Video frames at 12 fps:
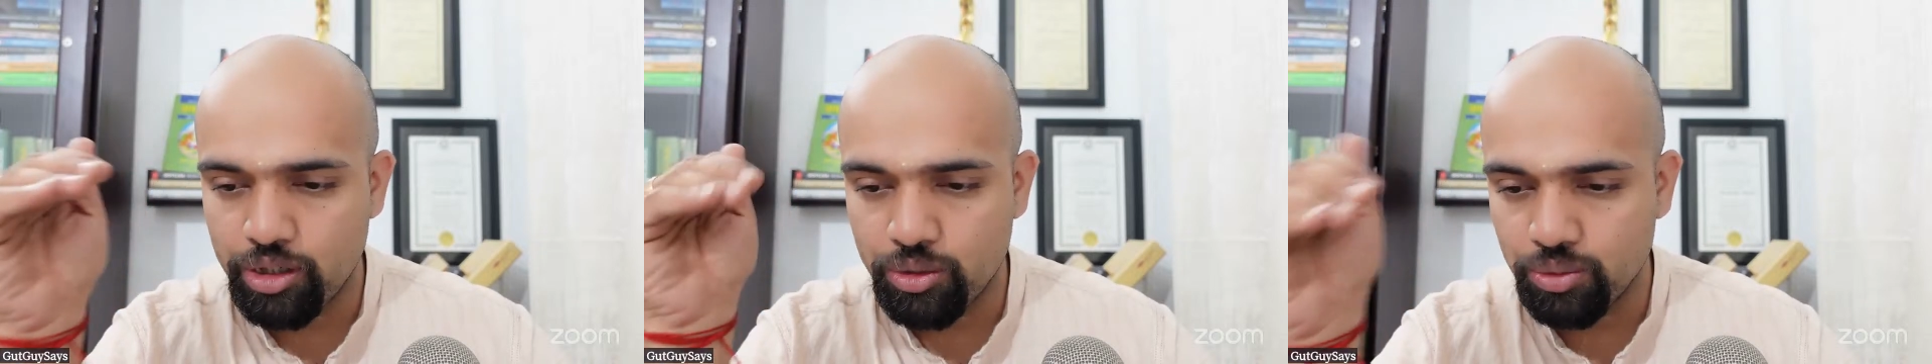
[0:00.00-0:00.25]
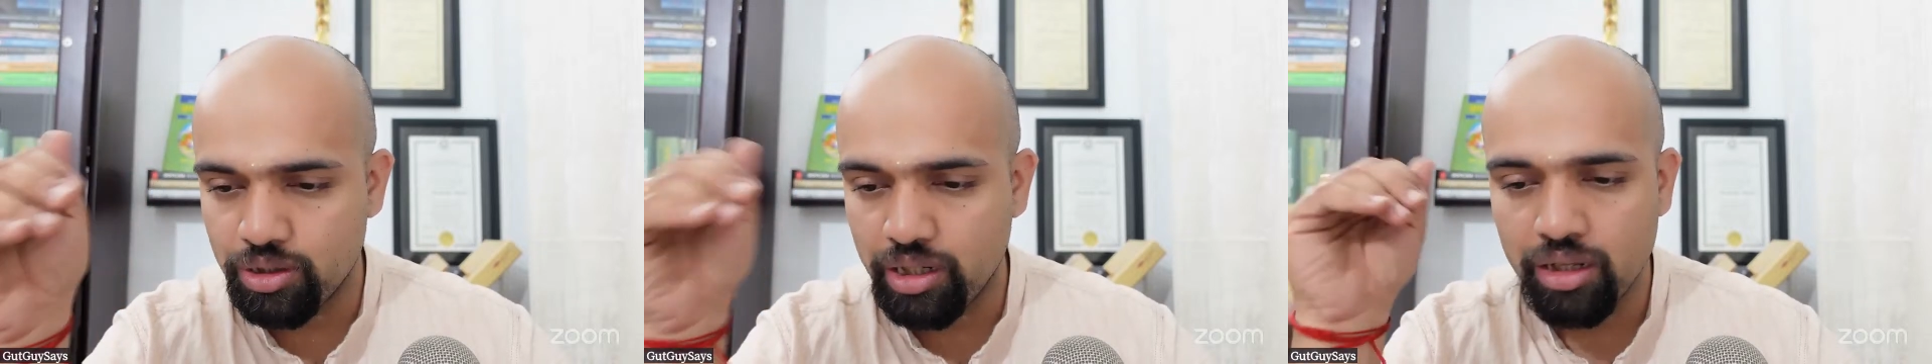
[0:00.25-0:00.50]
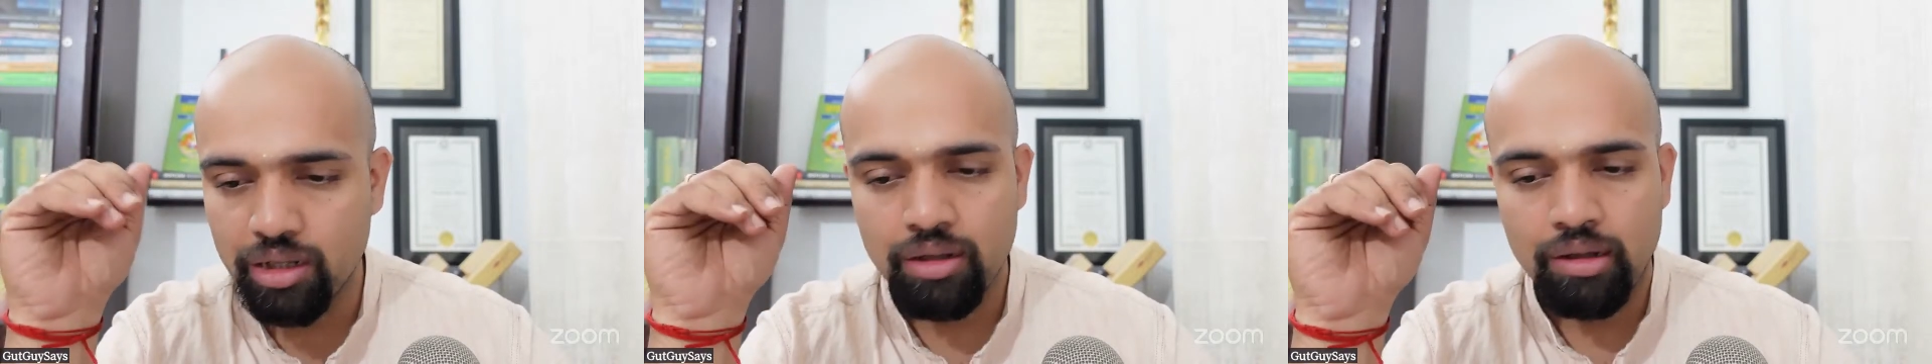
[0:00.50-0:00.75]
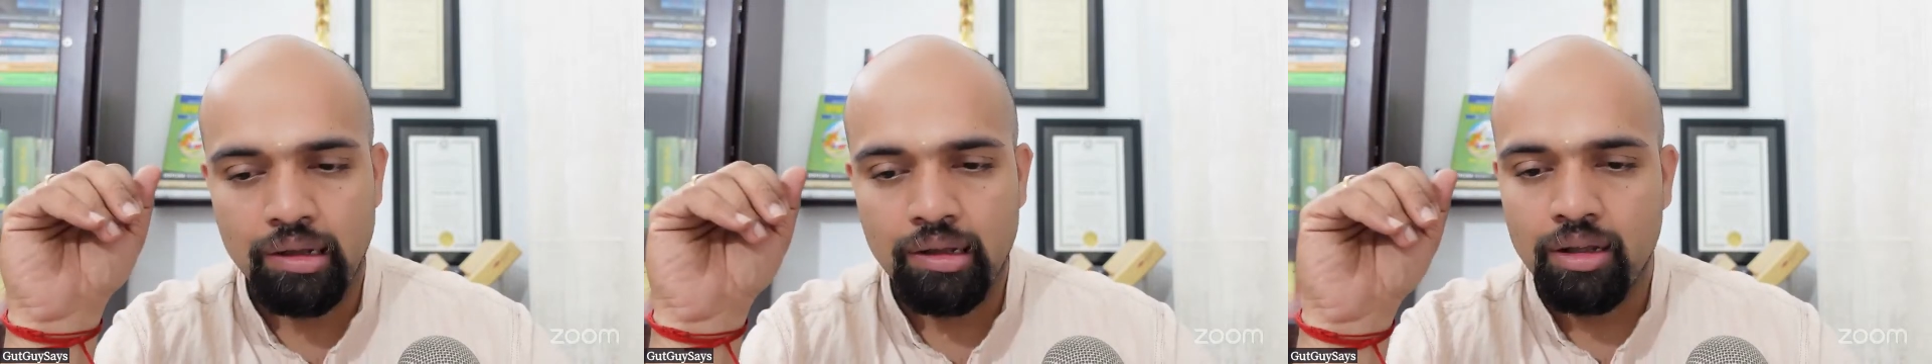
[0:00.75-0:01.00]
3.
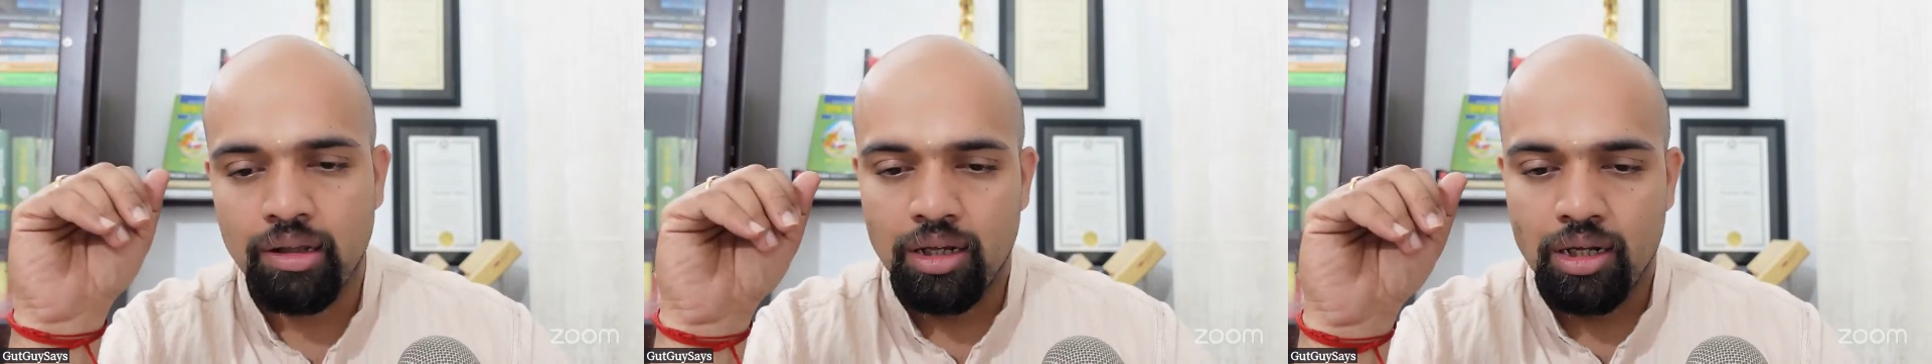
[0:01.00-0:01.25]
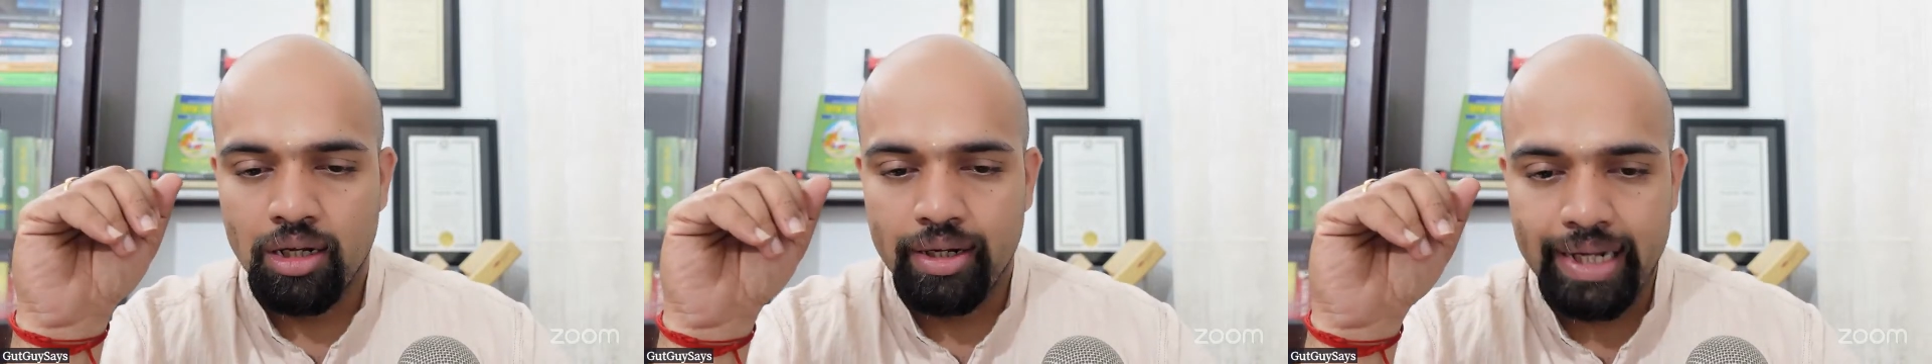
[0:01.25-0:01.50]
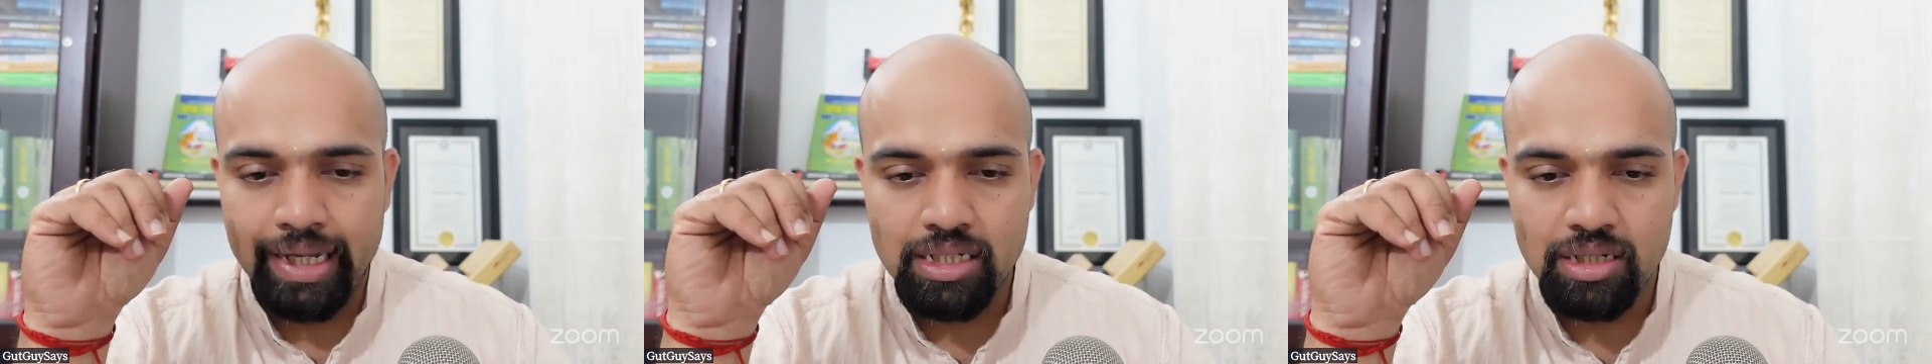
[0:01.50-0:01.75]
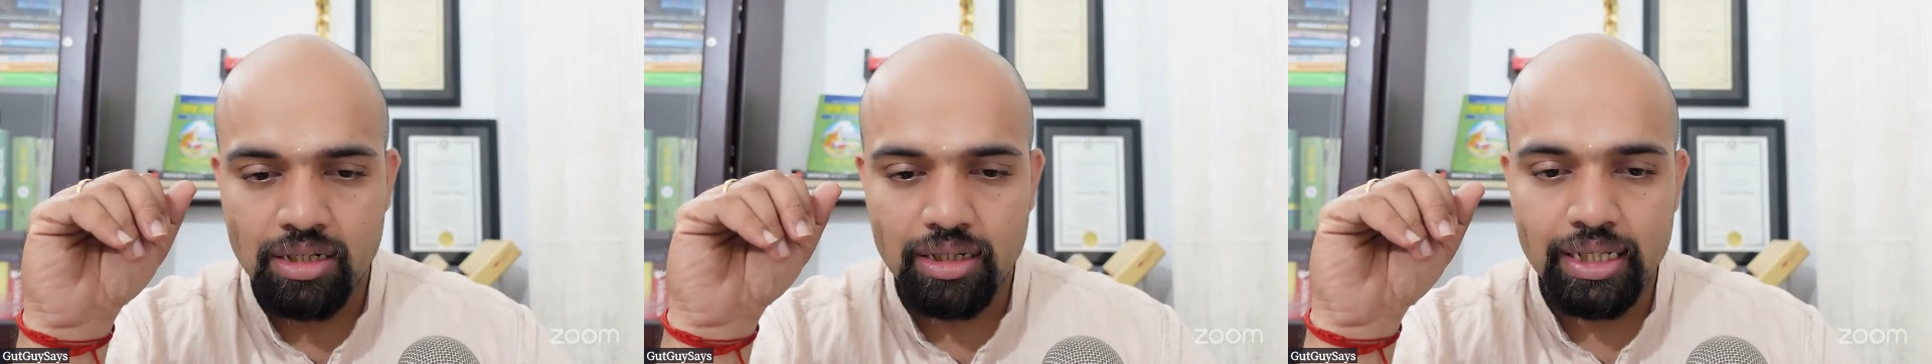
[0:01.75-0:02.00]
Next
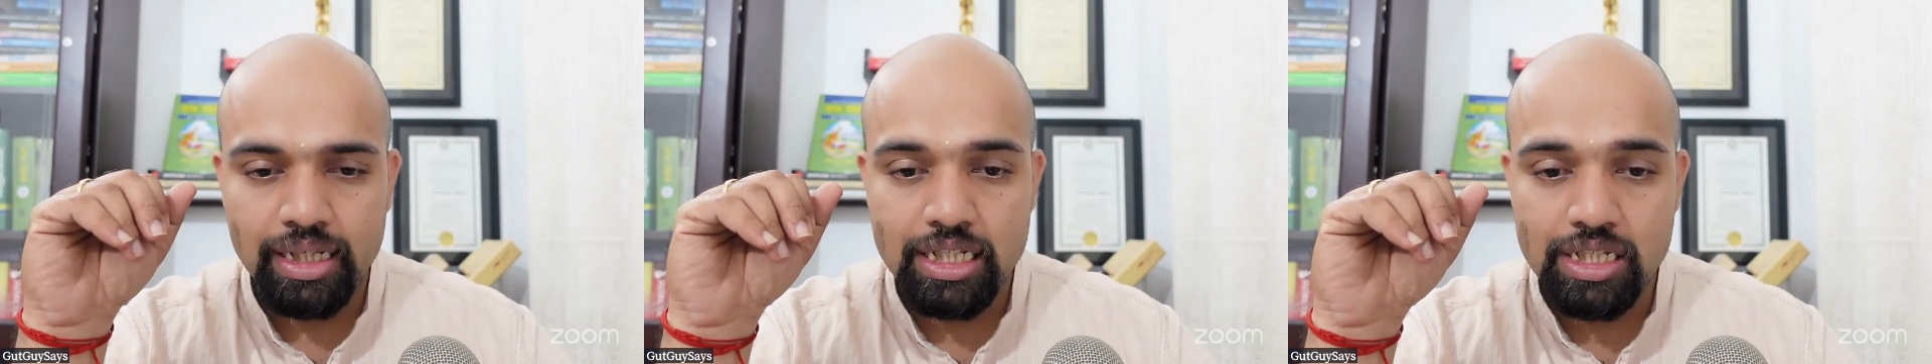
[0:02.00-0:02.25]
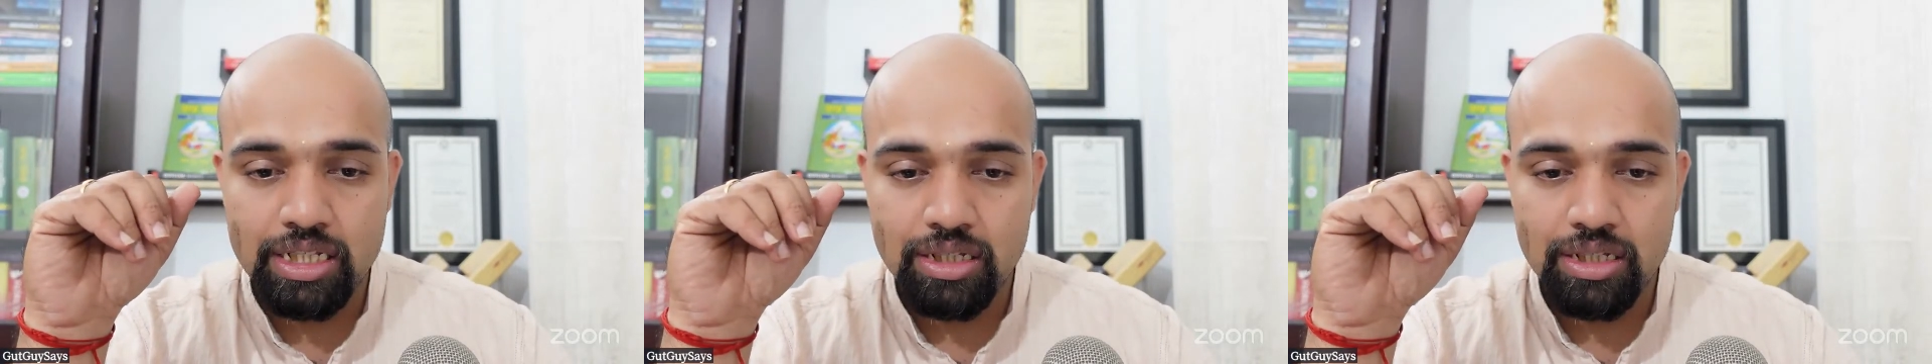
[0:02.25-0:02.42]
is